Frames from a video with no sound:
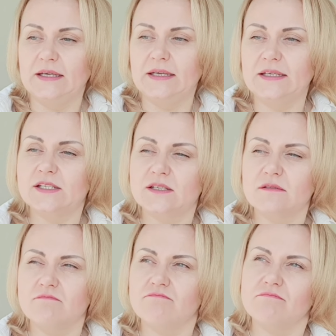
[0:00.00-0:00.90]
it's
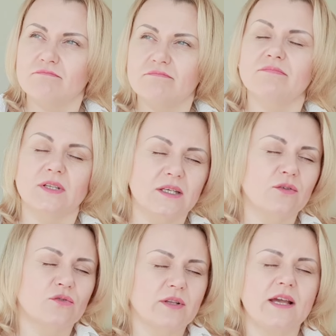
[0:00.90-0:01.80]

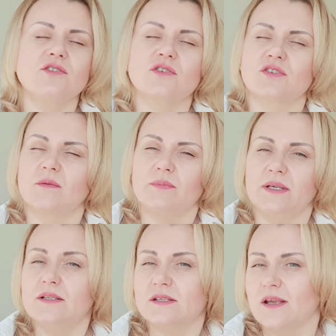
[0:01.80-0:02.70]
good relationship.
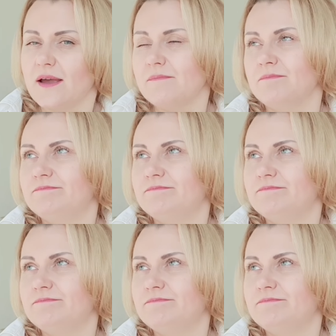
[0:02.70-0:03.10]
It's a,